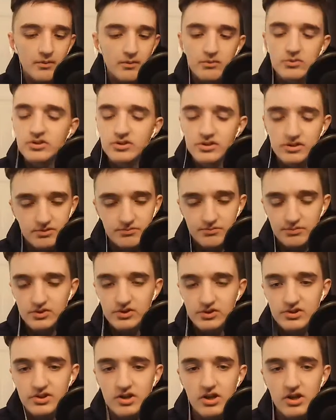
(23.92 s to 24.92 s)

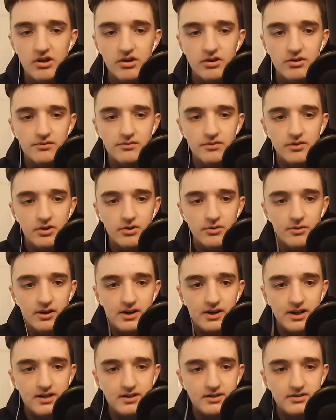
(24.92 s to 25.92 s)
to start off, I
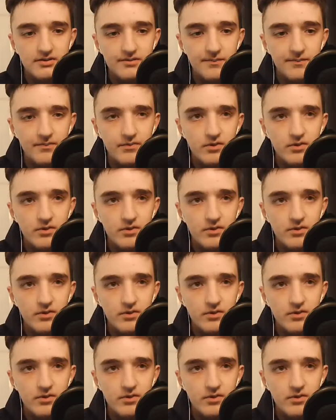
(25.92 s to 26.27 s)
guess.